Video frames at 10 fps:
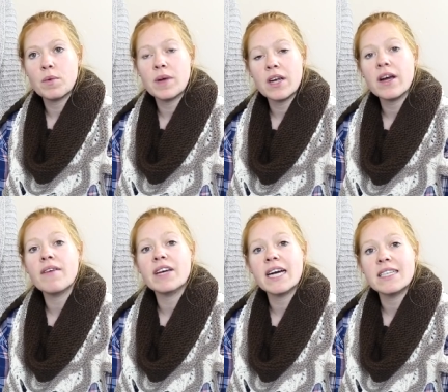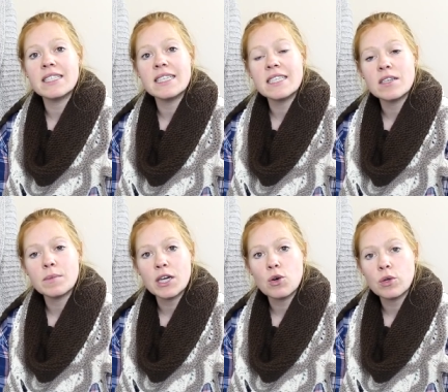We are having
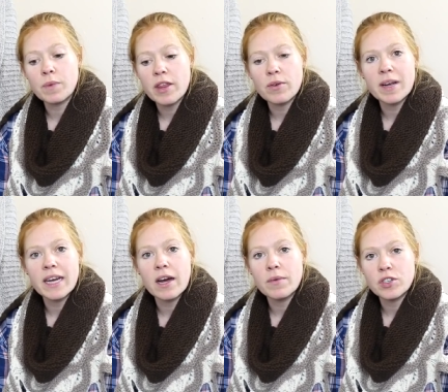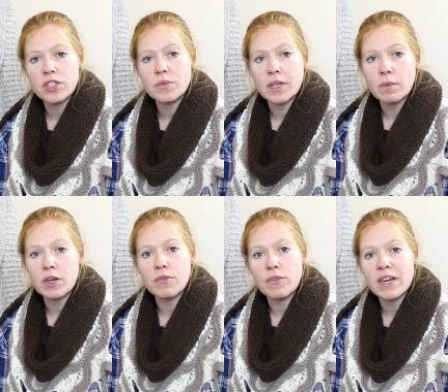unseasonably cold weather right now, which is really
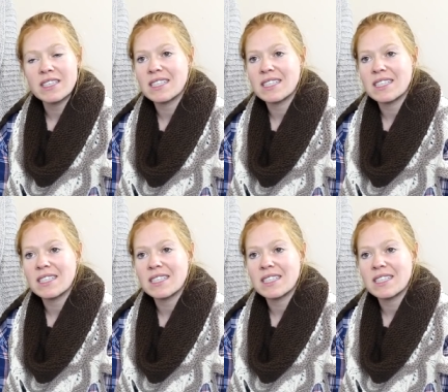weird for us.